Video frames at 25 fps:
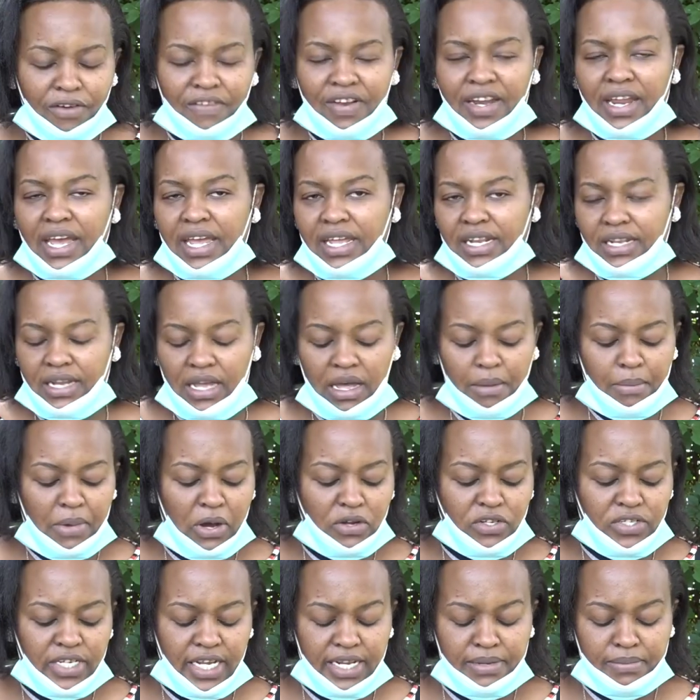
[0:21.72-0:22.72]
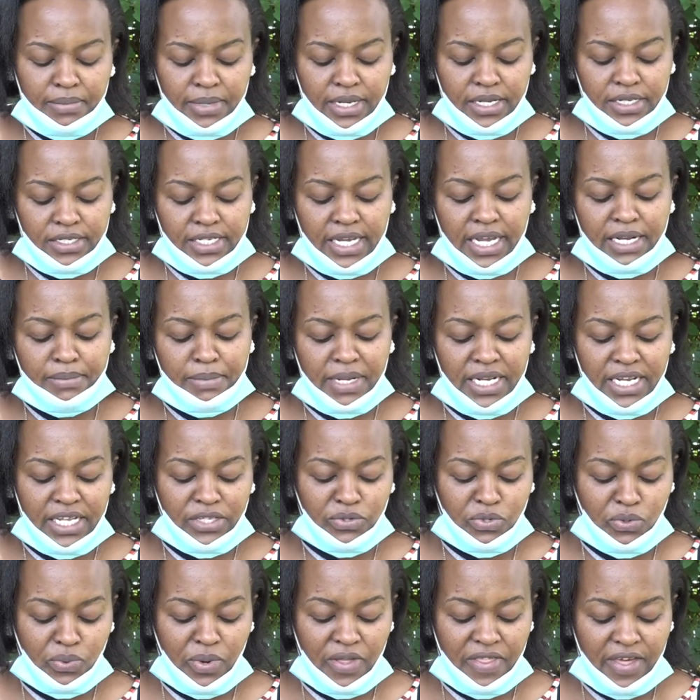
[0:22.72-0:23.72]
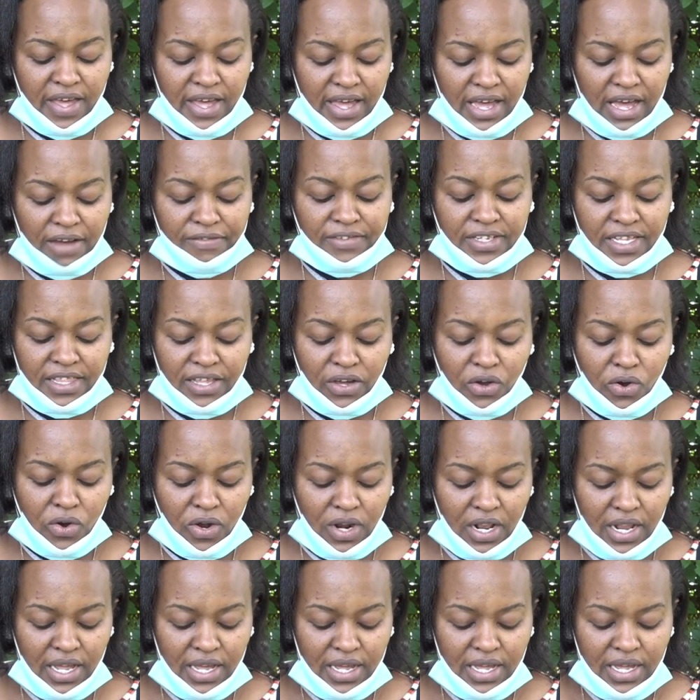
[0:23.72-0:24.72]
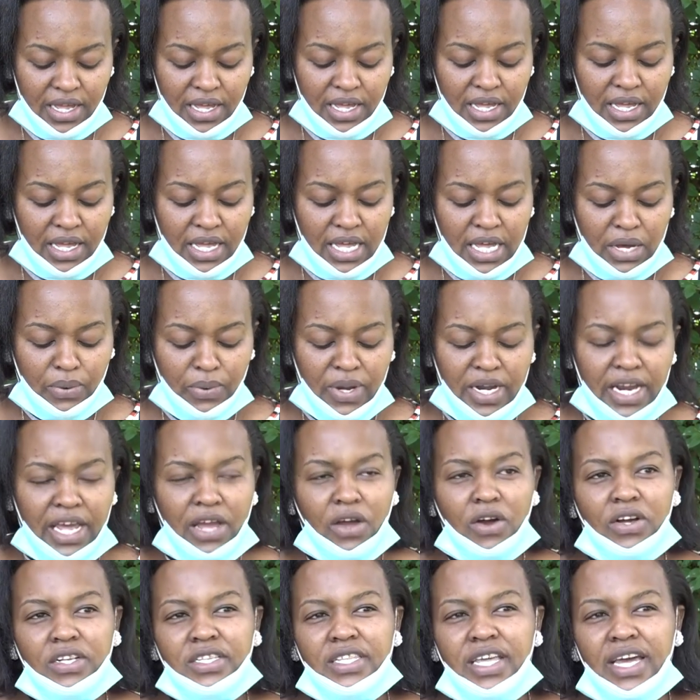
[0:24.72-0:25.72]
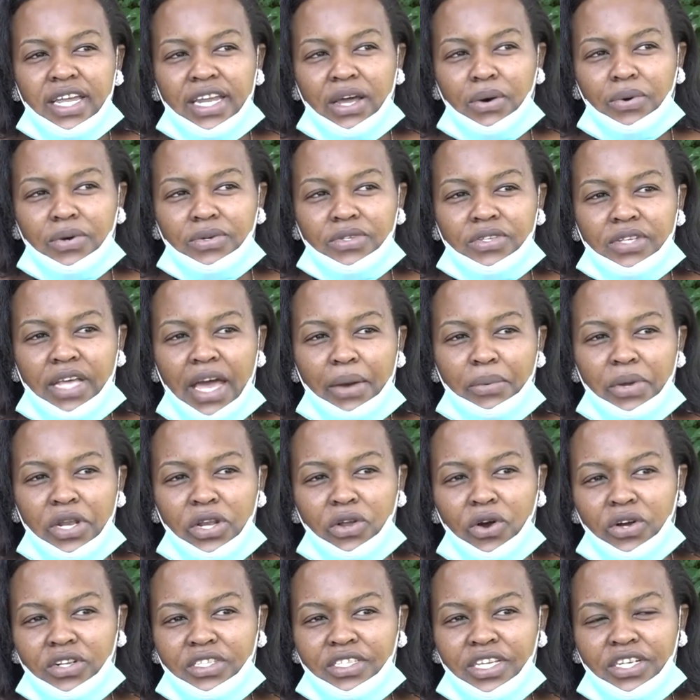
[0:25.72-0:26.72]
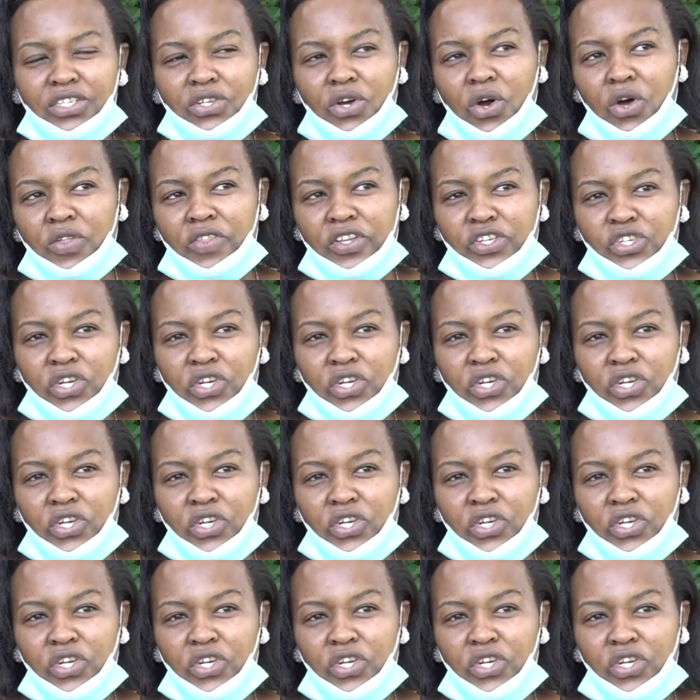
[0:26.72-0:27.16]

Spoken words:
of an eye, in about 10 minutes, we were there after the call. When I got there, and we knocked the door, the